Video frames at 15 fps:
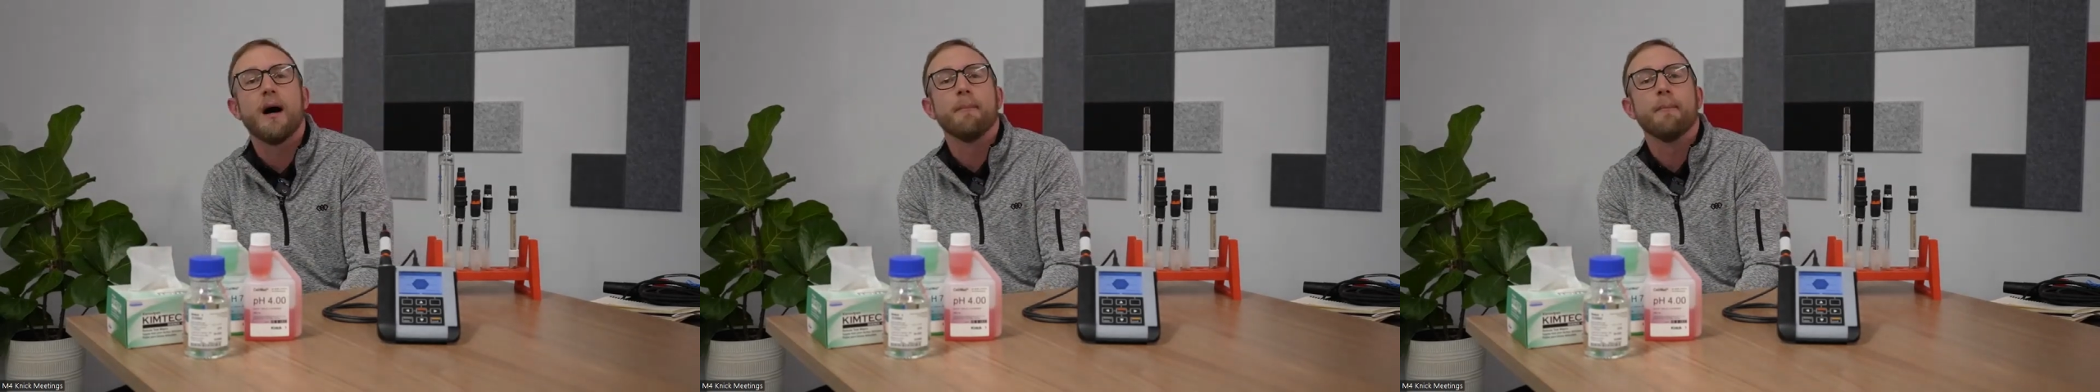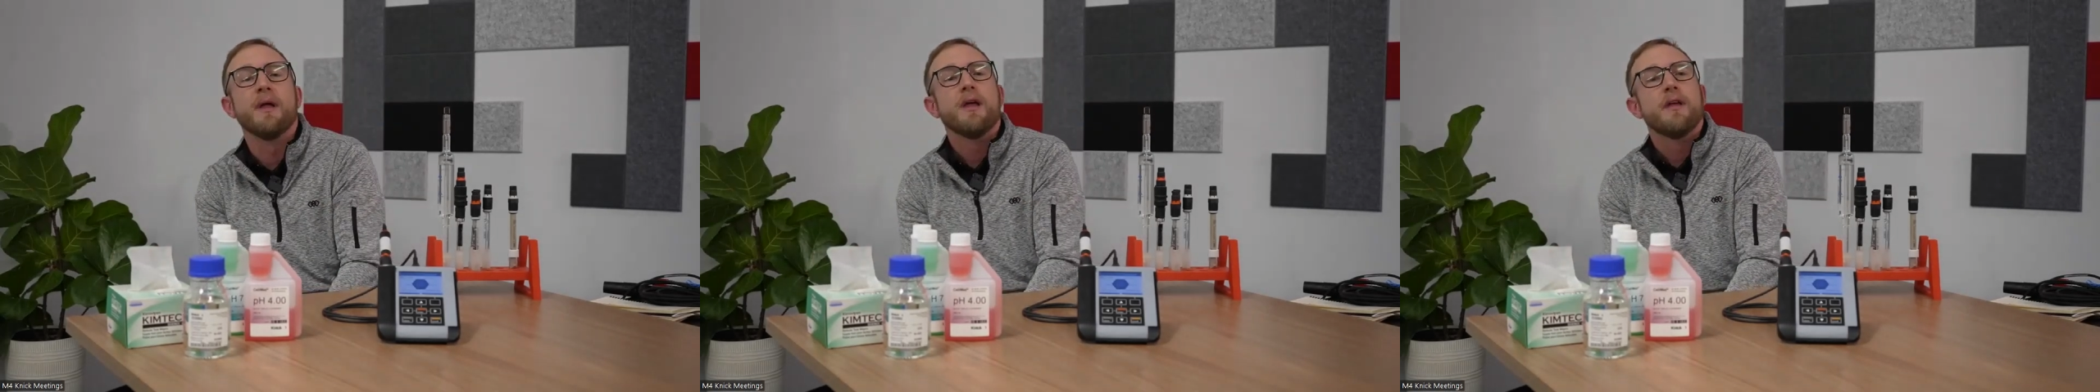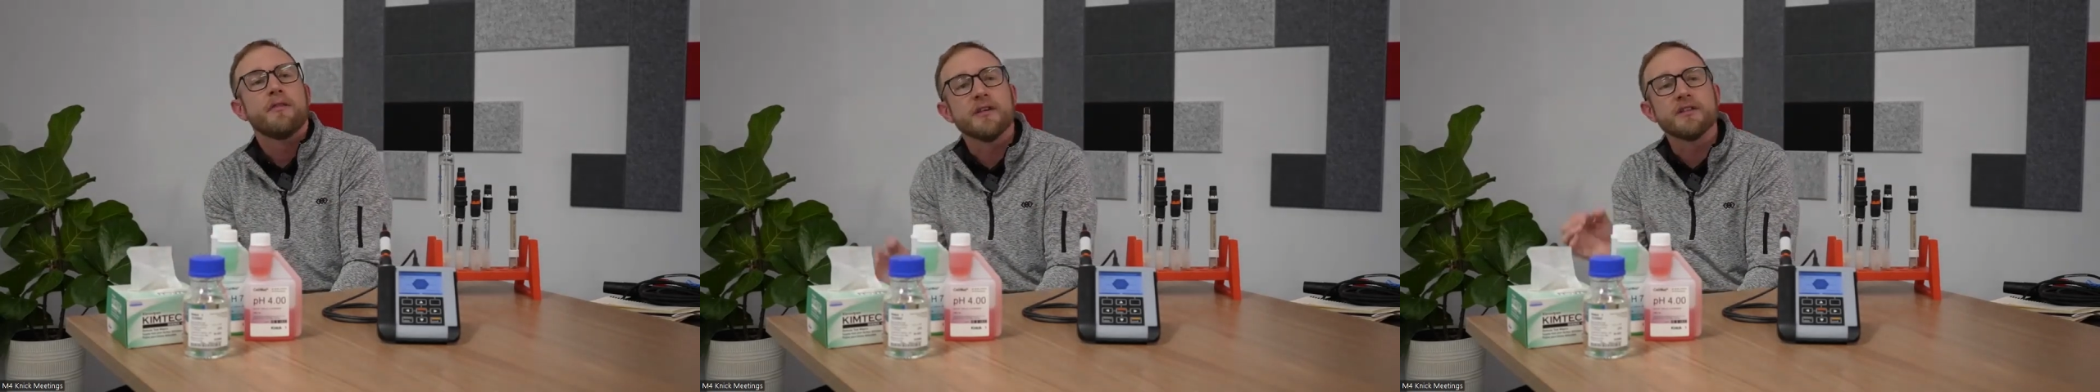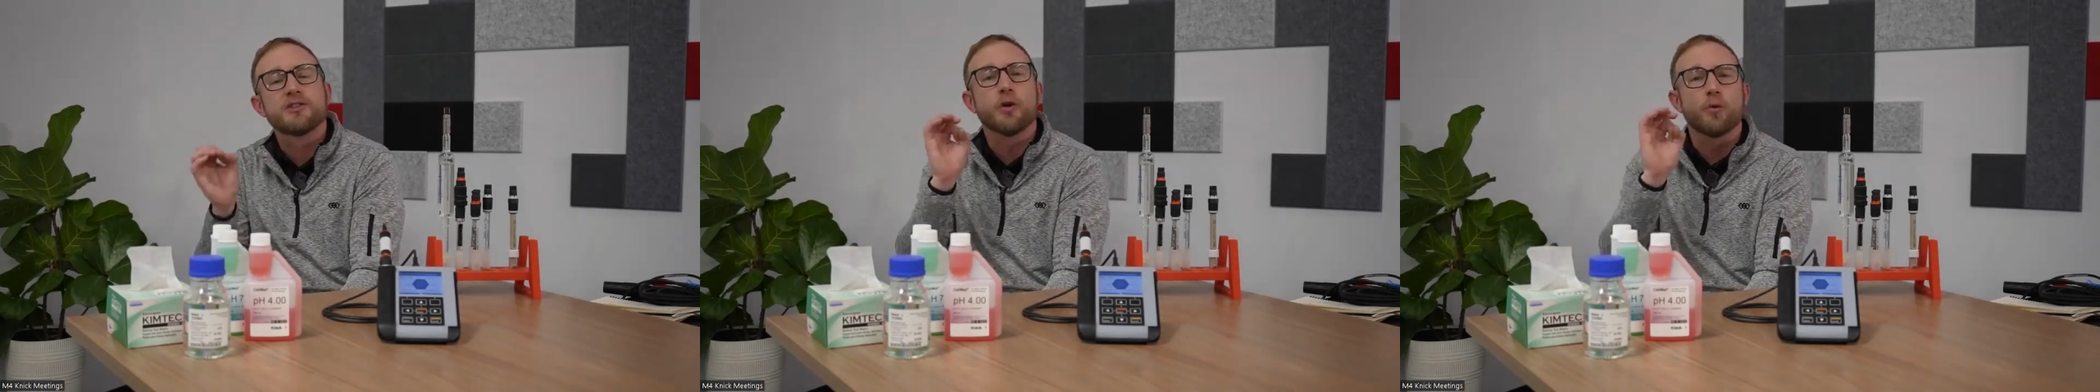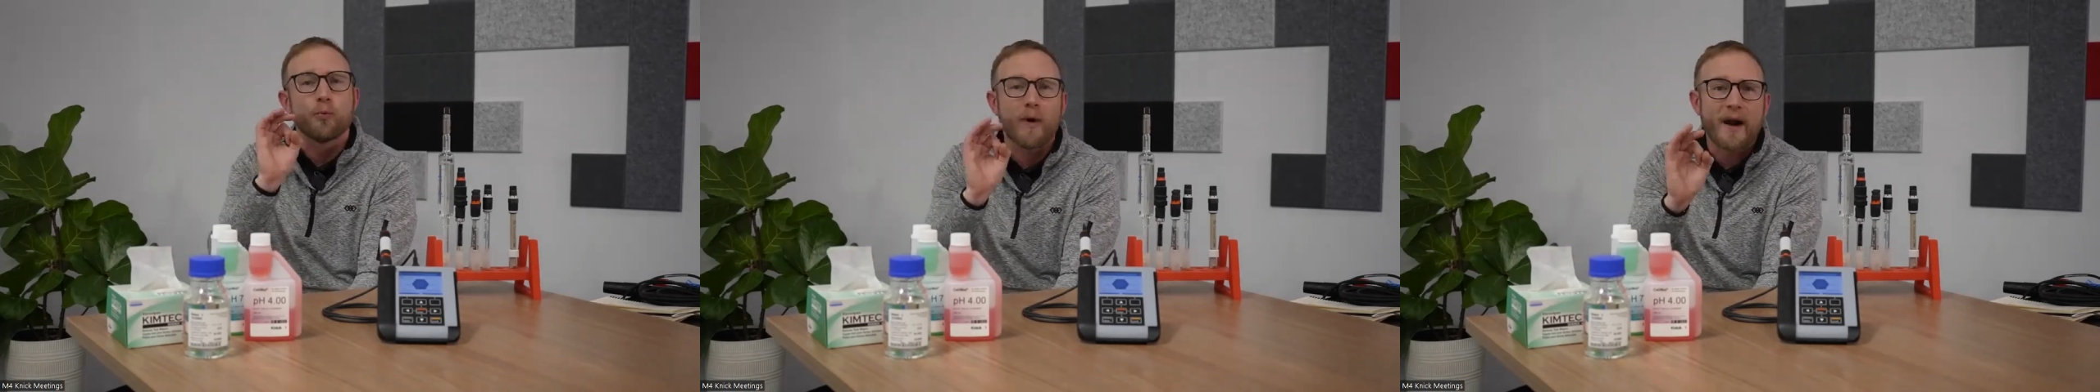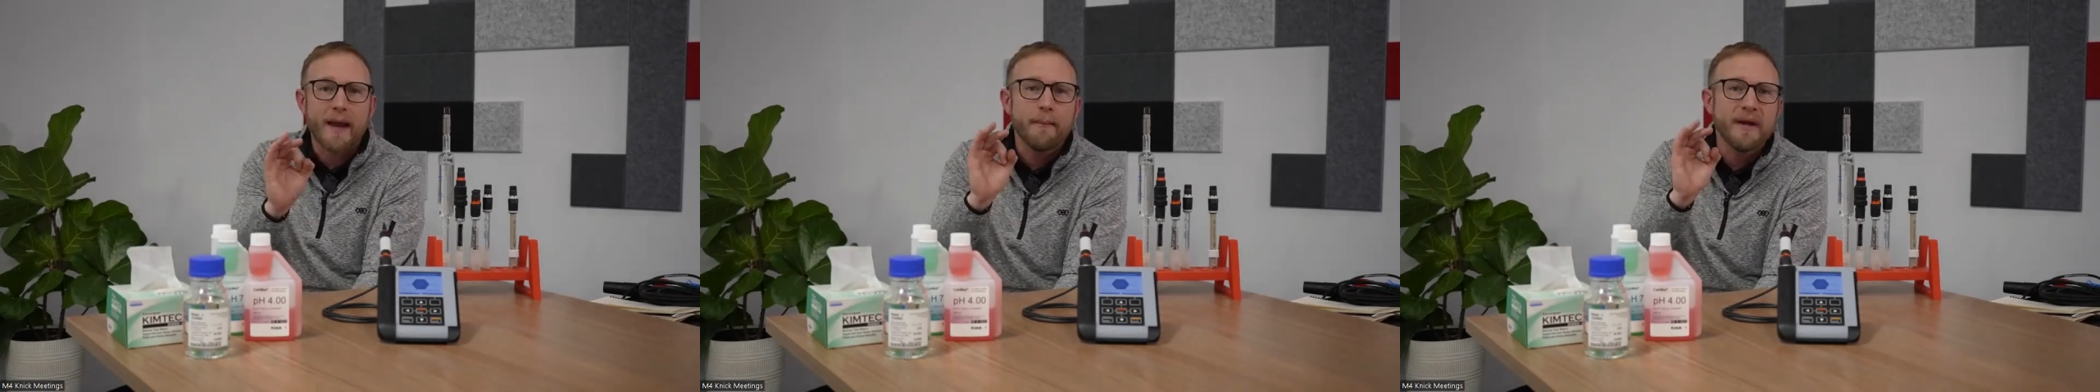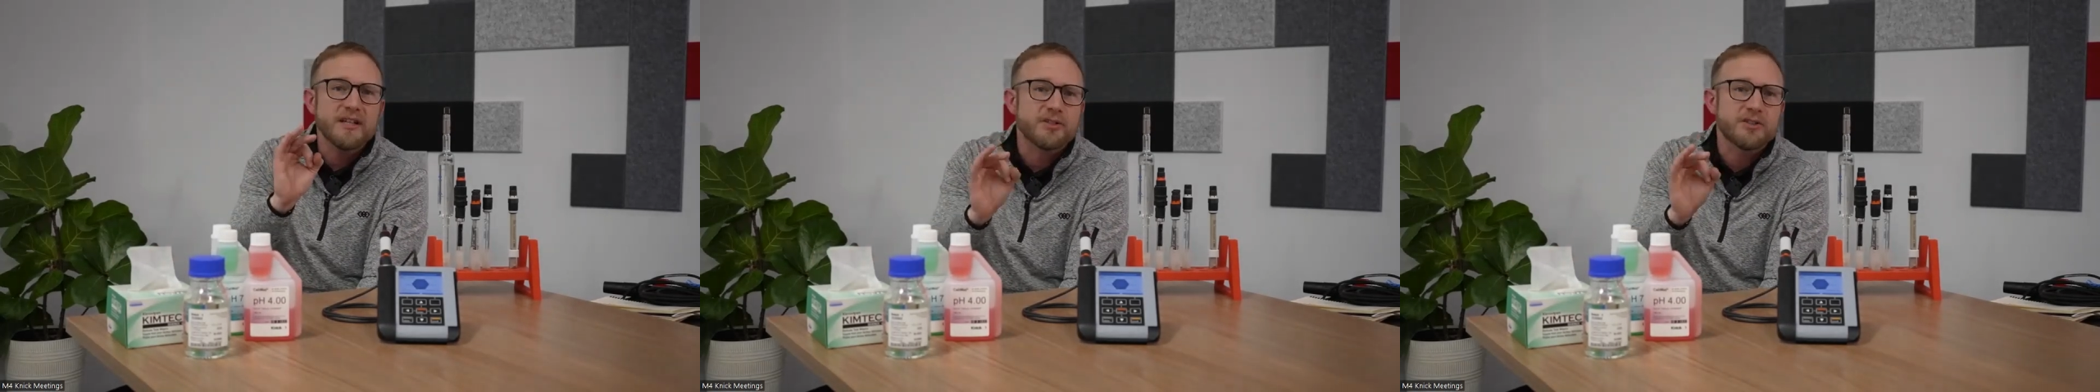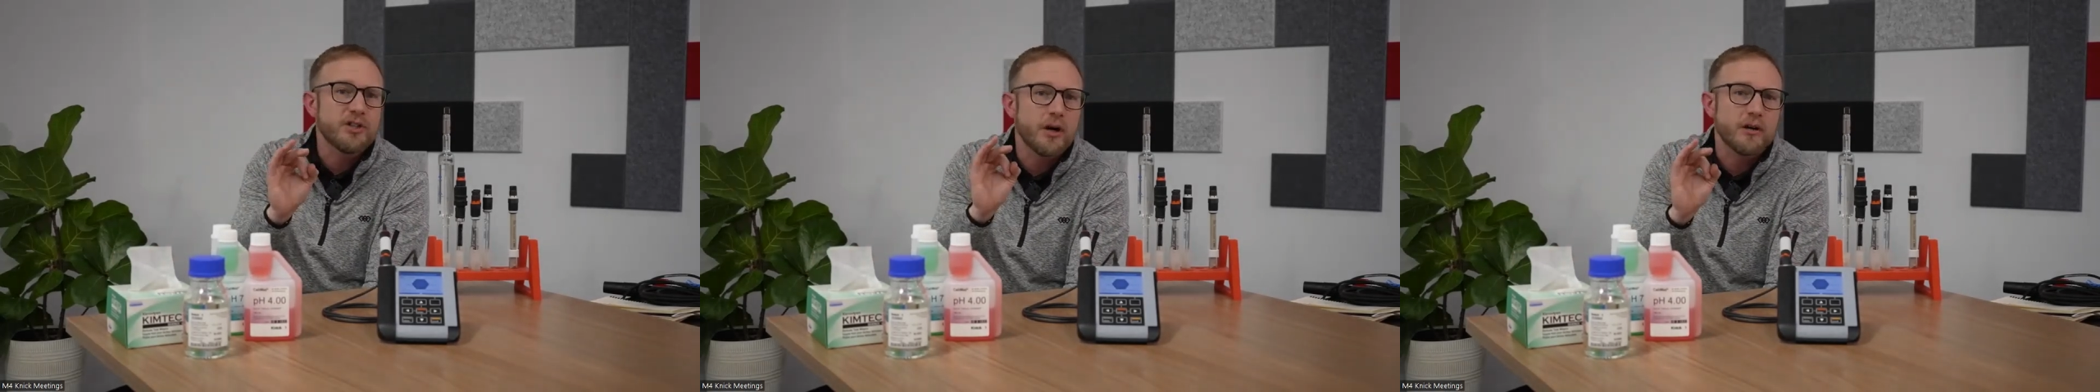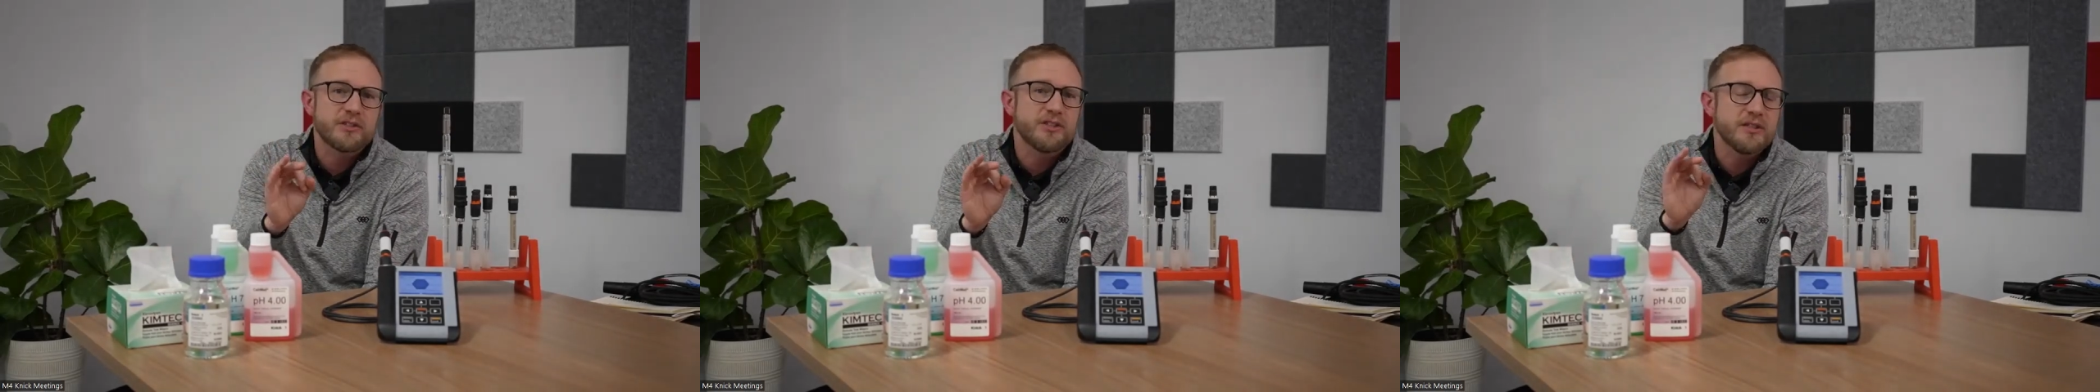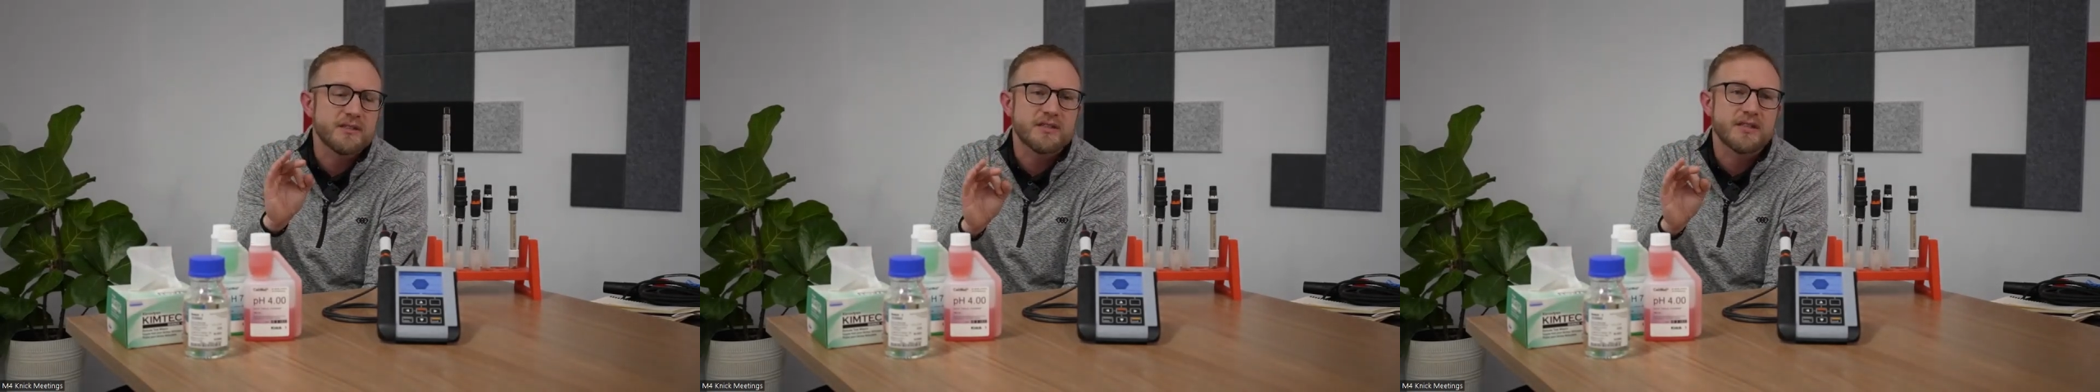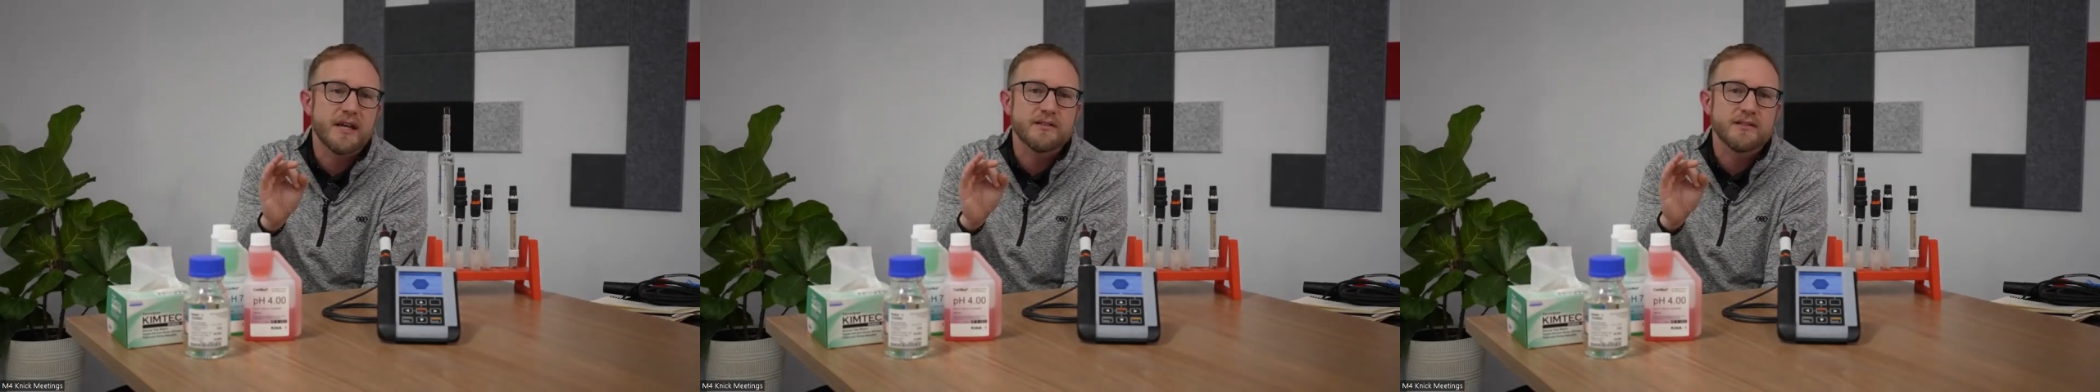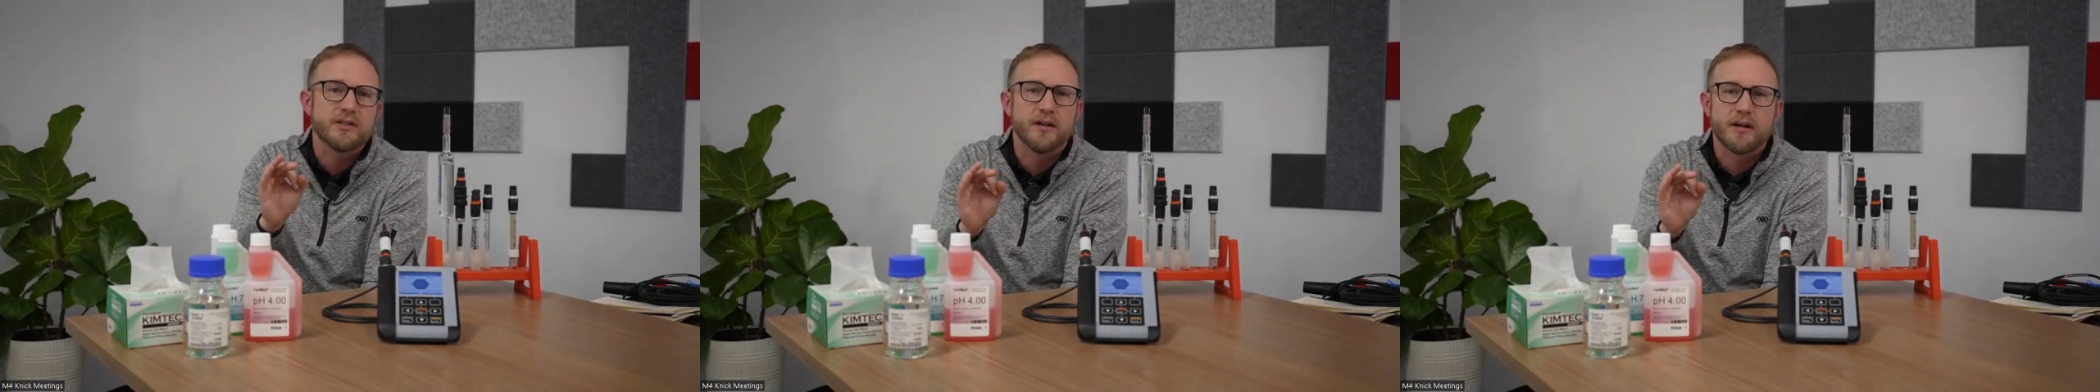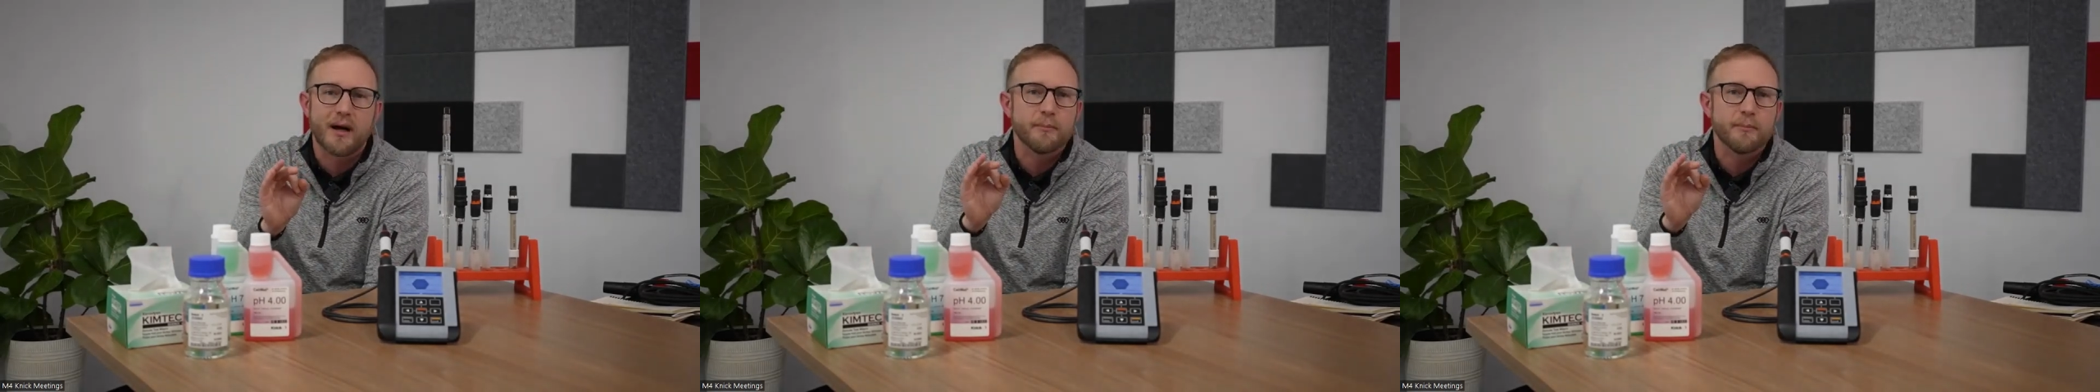The ceramic junction sensor,